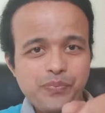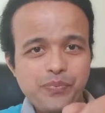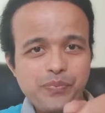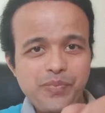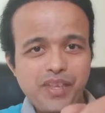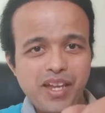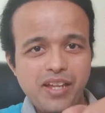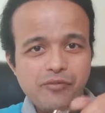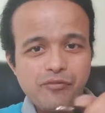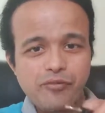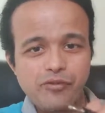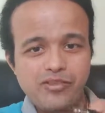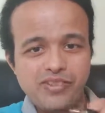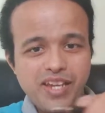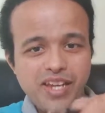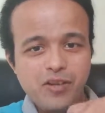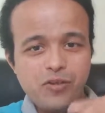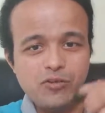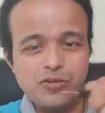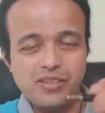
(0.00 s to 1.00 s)
headphone jack
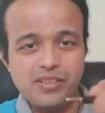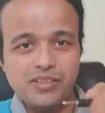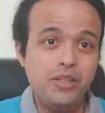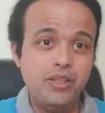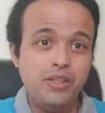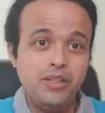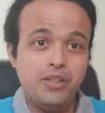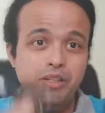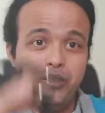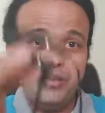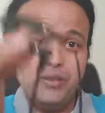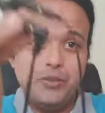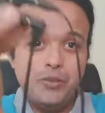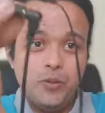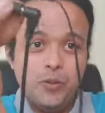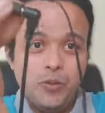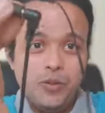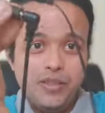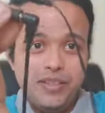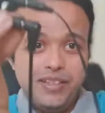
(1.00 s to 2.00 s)
on this. So
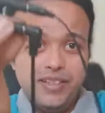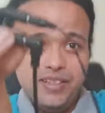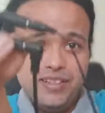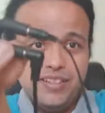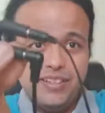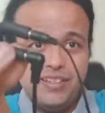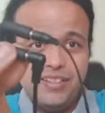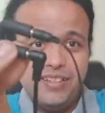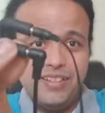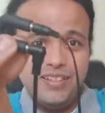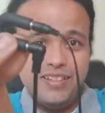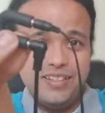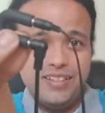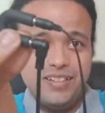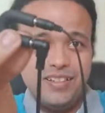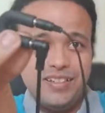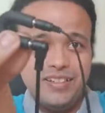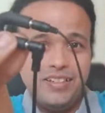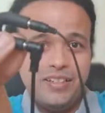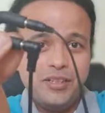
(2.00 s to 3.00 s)
this is
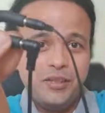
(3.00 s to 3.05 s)
the